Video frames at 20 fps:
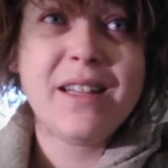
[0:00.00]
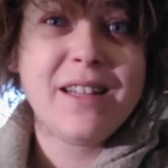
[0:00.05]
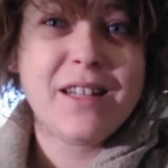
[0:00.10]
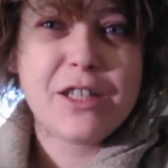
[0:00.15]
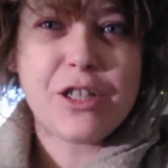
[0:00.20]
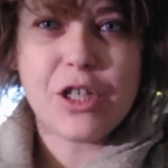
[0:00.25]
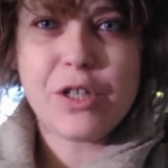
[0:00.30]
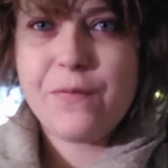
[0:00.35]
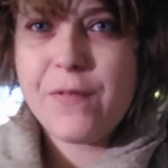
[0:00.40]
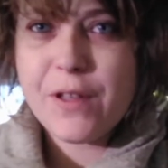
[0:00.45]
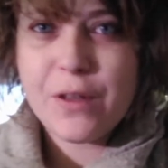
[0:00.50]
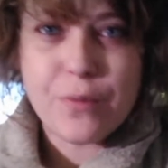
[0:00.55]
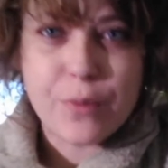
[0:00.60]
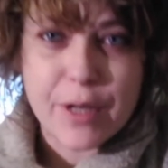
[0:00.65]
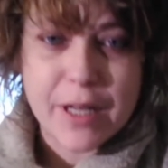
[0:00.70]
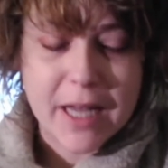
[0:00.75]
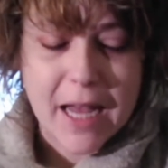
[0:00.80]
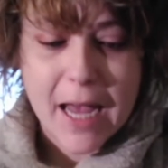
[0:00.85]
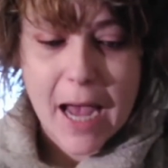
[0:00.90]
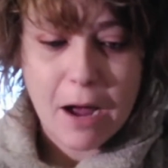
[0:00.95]
just feeling
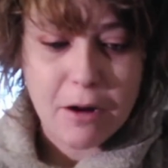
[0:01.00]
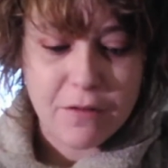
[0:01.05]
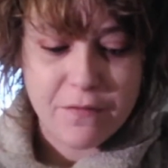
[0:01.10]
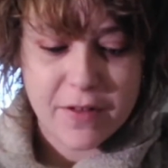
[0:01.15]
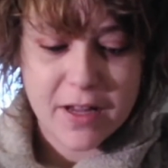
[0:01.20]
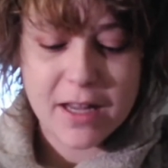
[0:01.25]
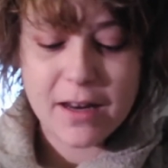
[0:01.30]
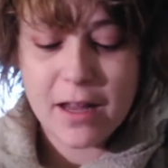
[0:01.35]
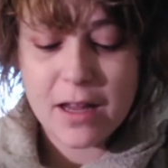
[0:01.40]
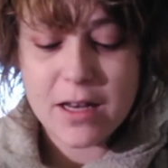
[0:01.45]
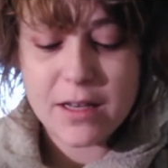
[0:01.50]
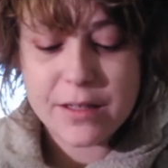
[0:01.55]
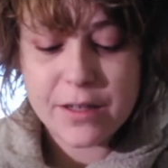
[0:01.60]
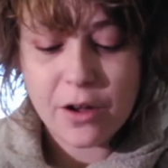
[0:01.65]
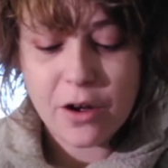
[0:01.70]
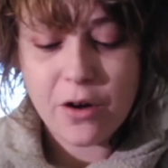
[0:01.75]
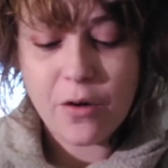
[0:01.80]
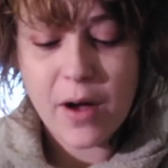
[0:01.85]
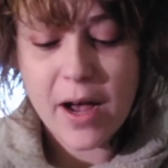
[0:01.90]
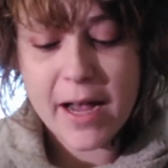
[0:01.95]
really out of it. And
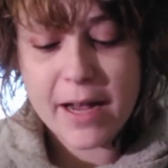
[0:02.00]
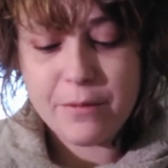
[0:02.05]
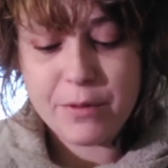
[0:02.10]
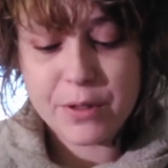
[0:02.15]
so I